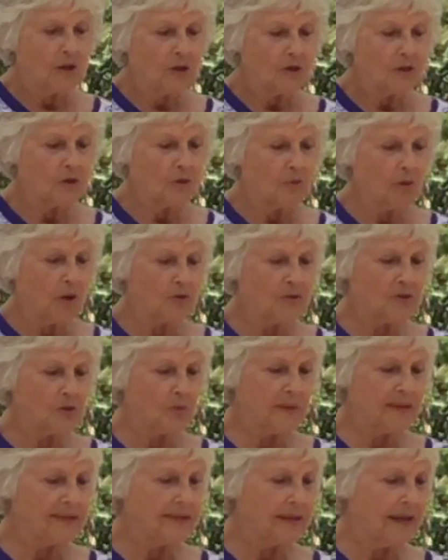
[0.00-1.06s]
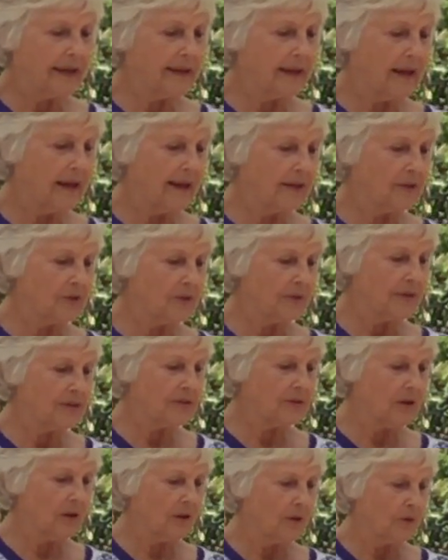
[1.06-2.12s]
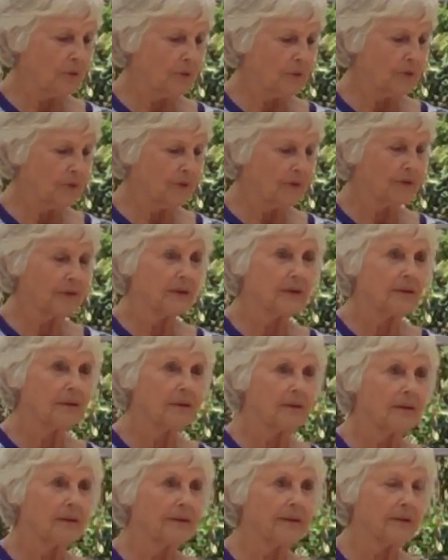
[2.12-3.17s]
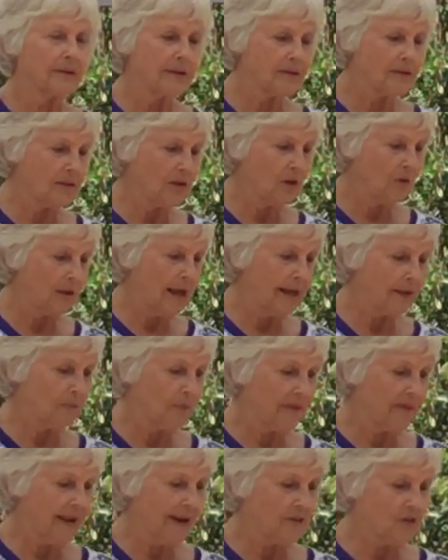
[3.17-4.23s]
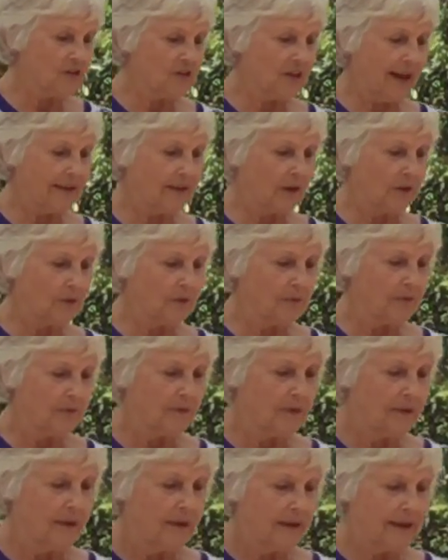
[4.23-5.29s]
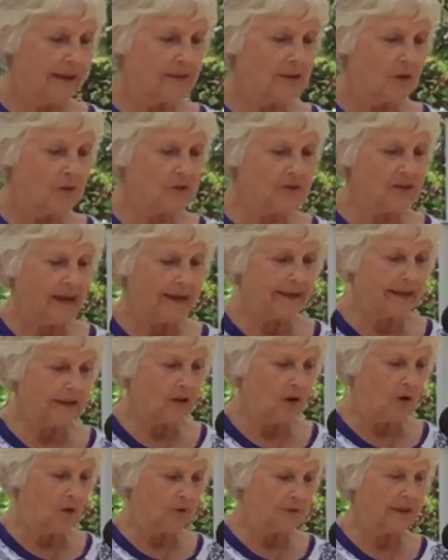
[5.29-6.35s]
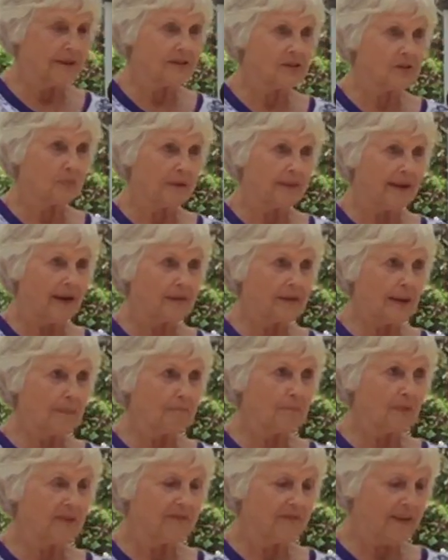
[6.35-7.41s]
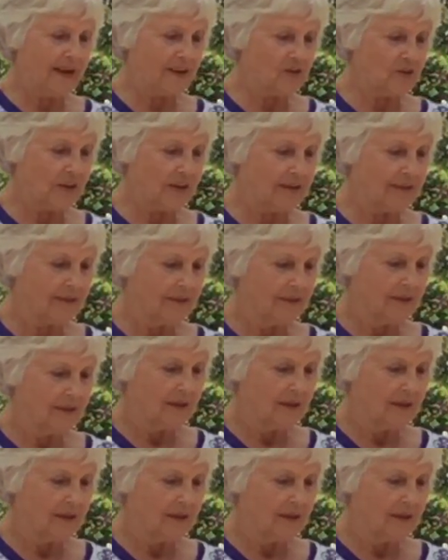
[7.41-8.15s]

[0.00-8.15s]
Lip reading: To quote Swiss psychiatrist Carl Jung, there is no light without shadow, and no psychic wholeness without imperfection.